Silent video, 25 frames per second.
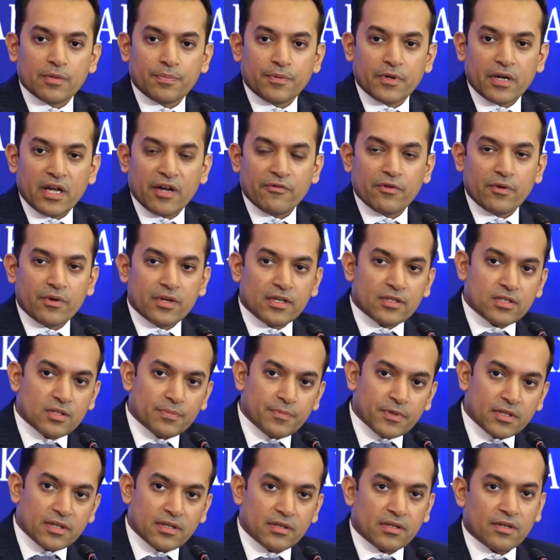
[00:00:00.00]
need to put, everyone needs
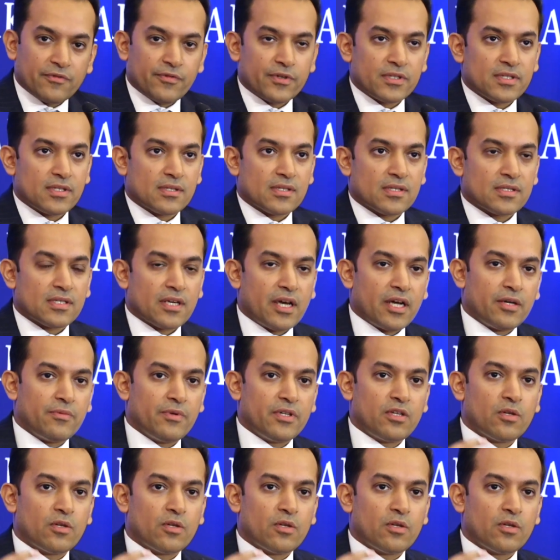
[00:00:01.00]
to put their differences aside.